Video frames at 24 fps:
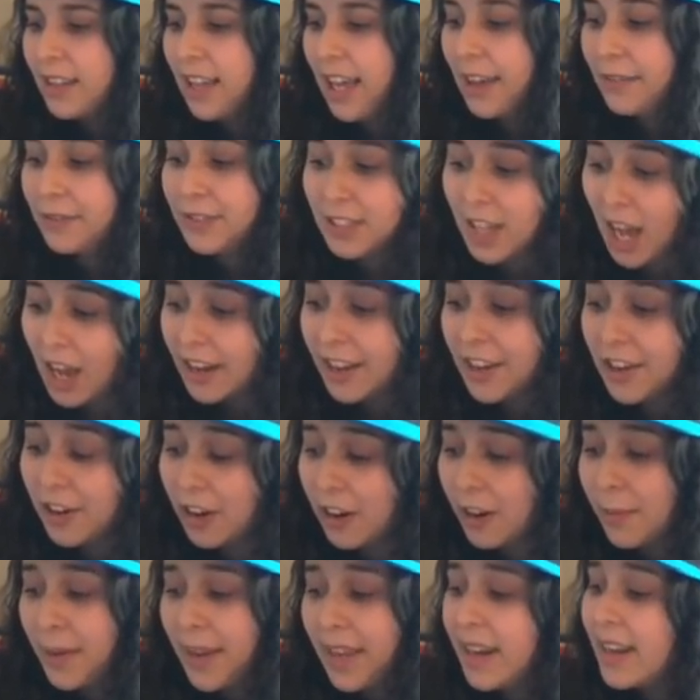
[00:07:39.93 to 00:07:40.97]
if Sonic,
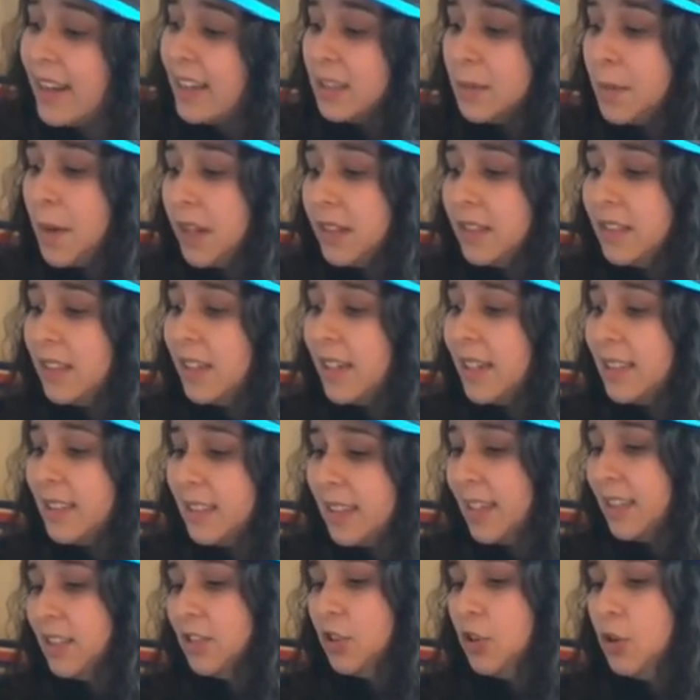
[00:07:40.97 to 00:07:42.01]
Kirby, and Isabelle didn't
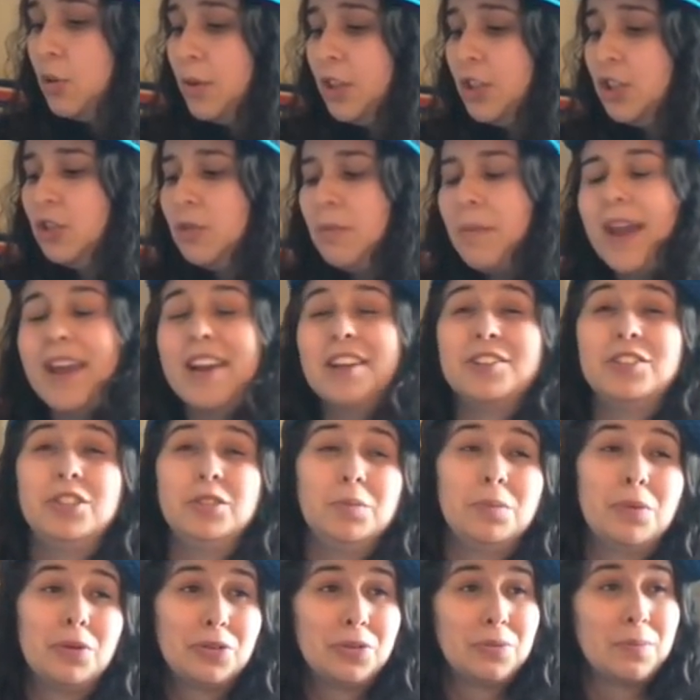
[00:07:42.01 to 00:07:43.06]
exist, who would you main in
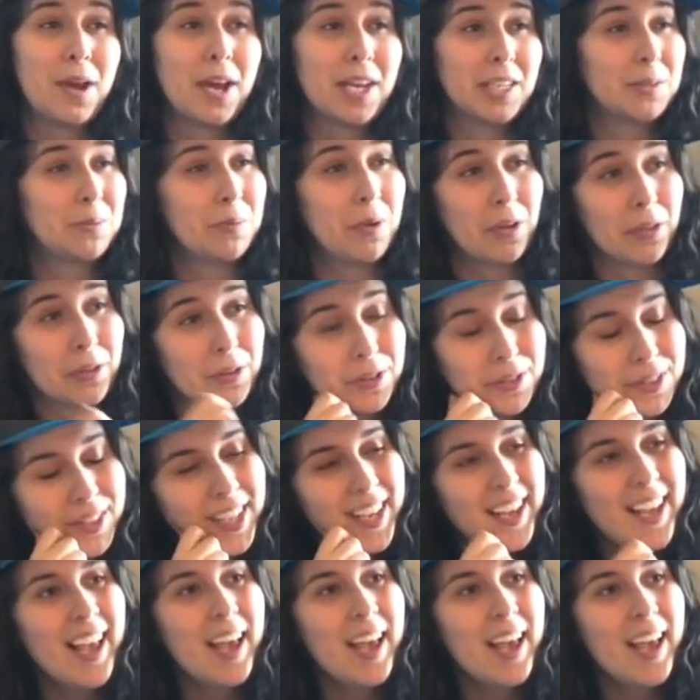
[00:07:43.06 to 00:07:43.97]
Super Smash Brothers?